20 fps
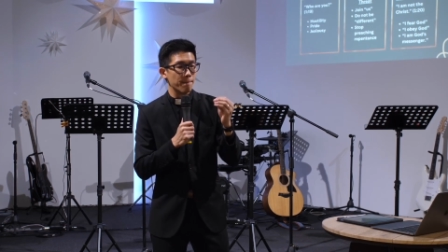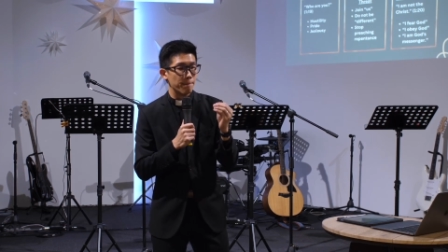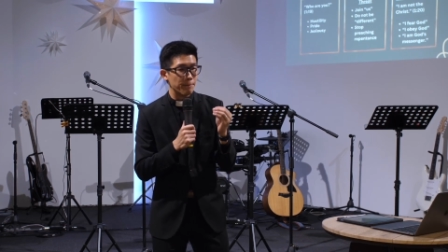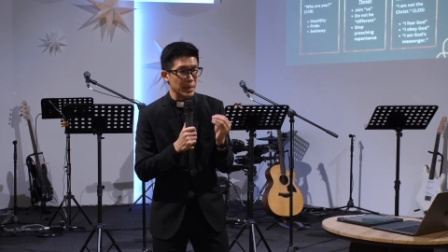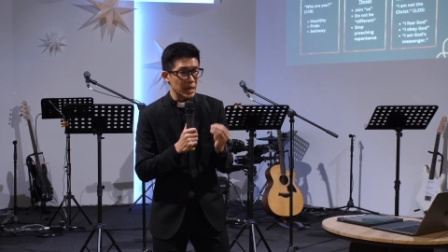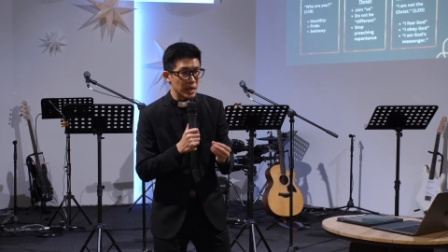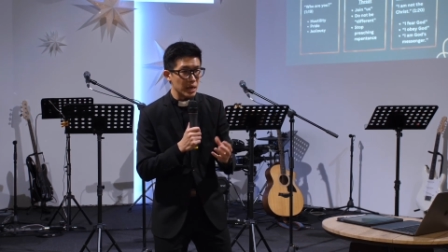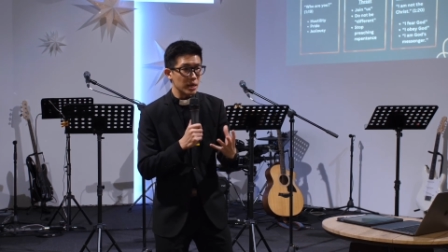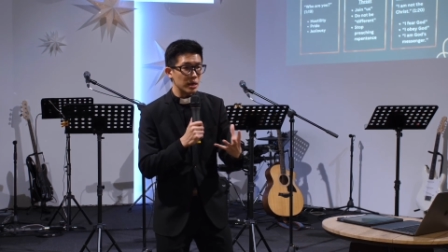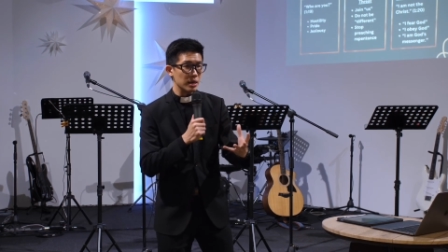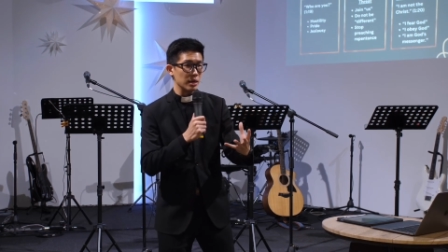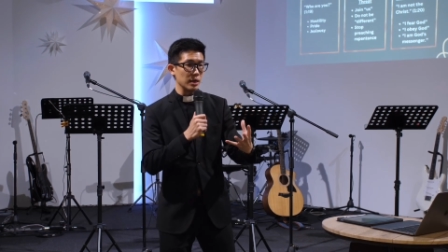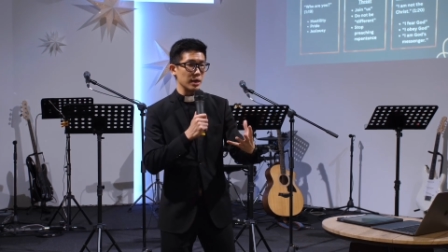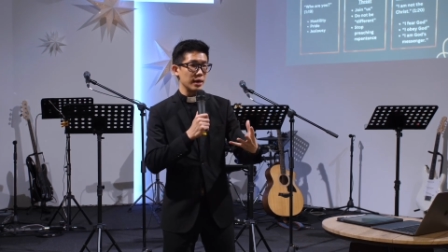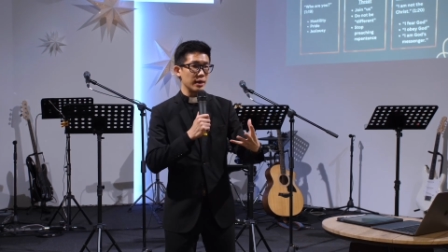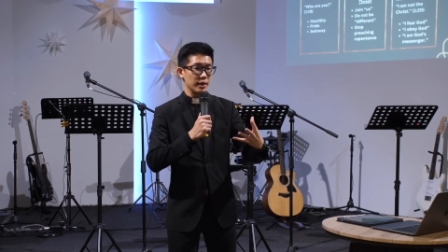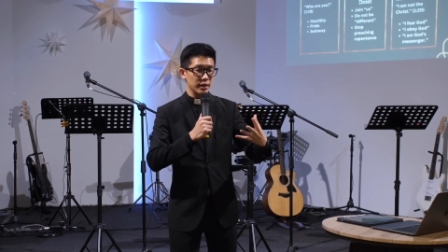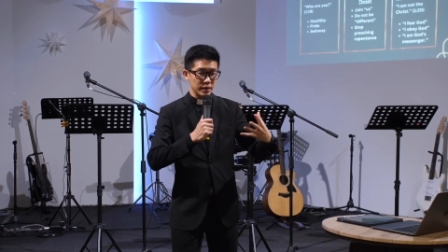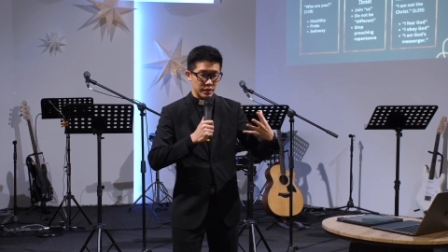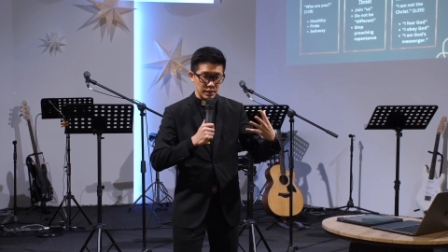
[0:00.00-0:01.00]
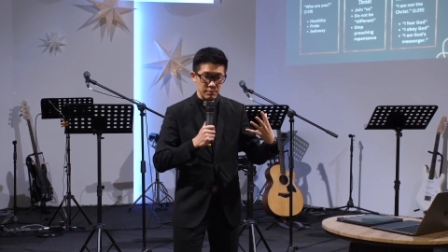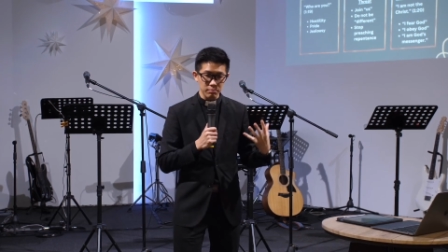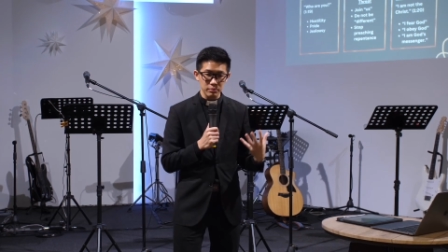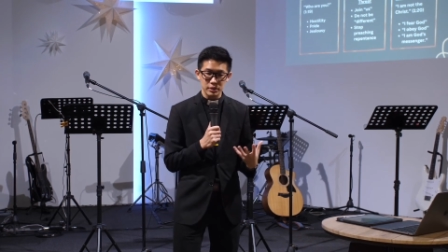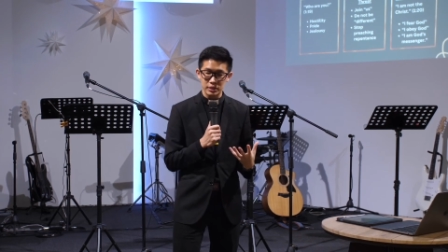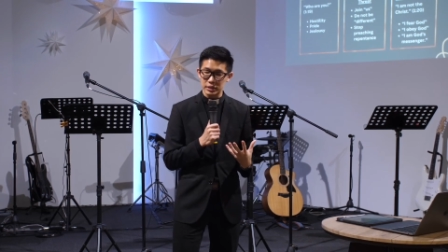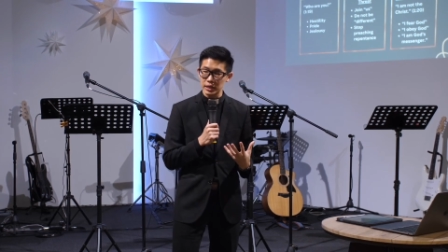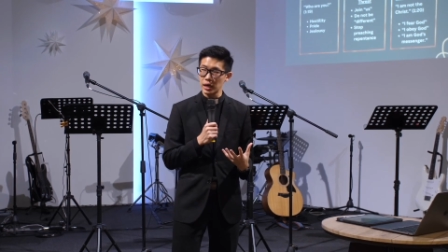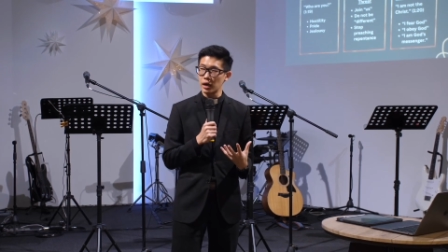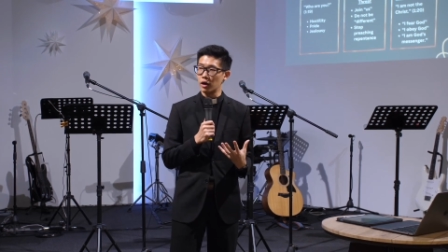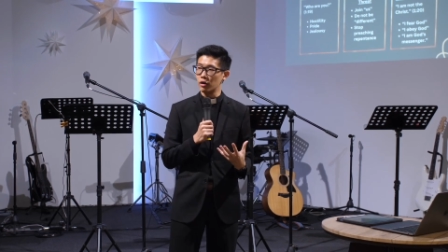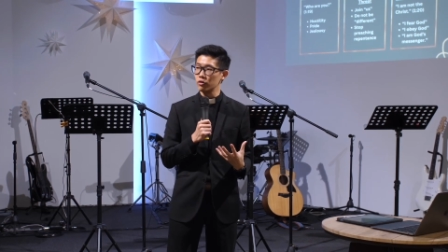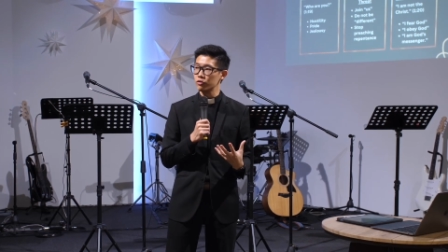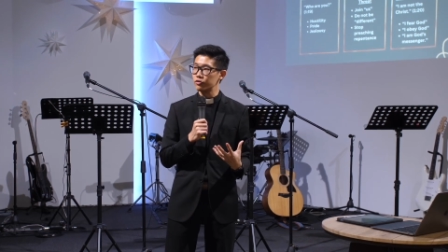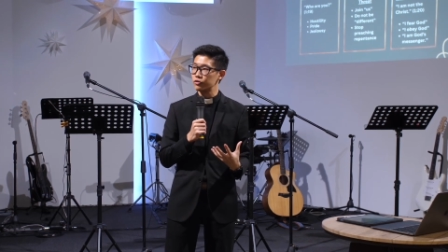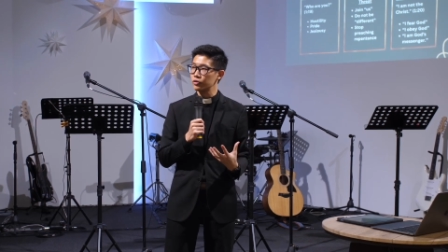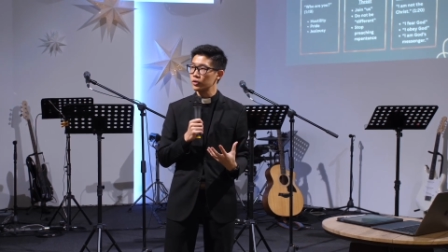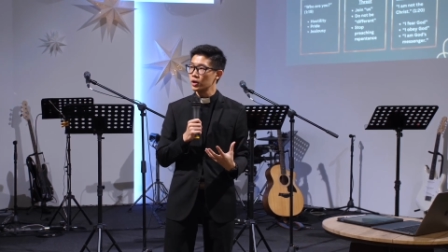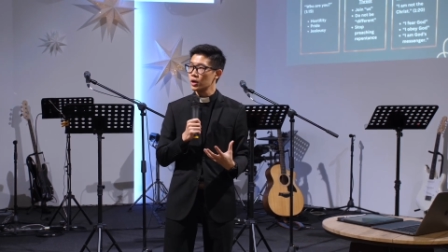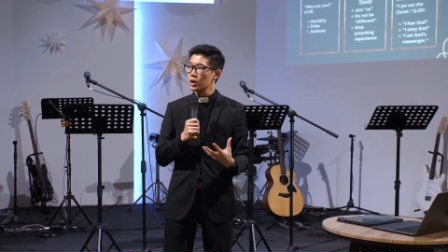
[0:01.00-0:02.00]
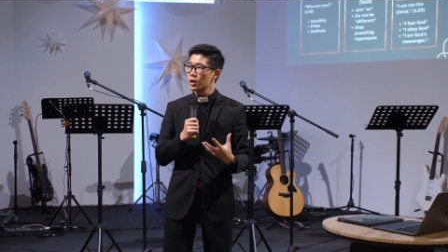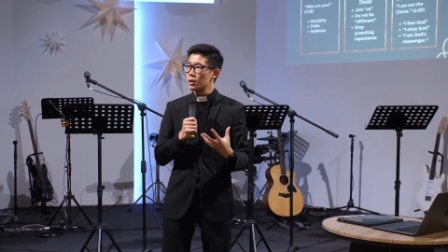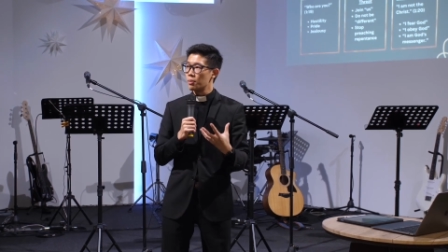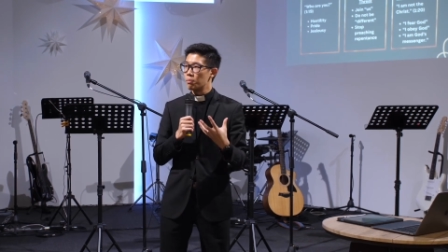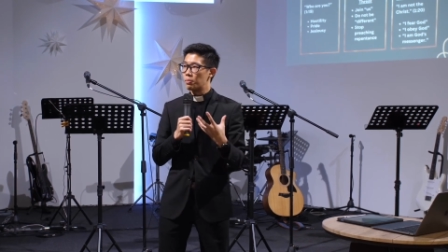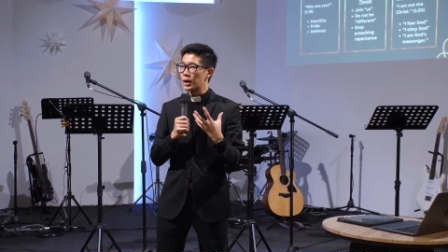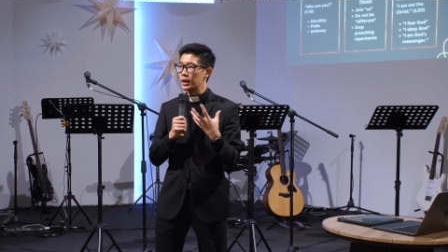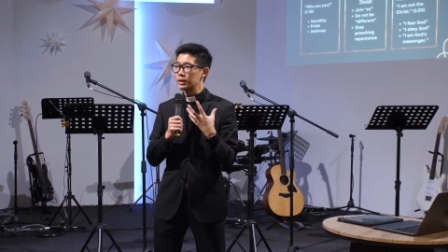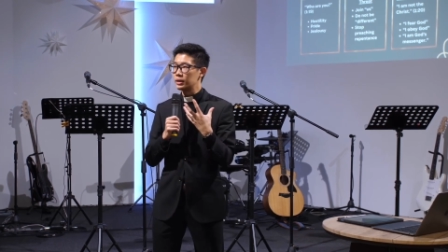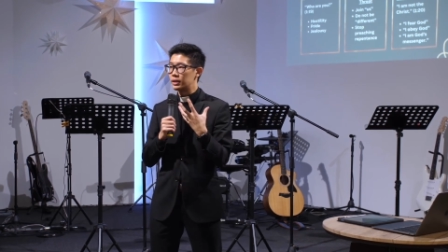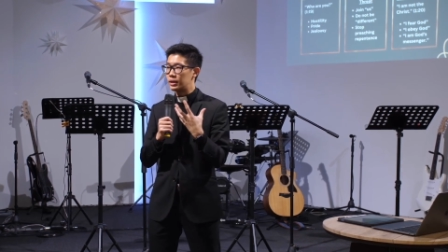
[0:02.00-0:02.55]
be himself, but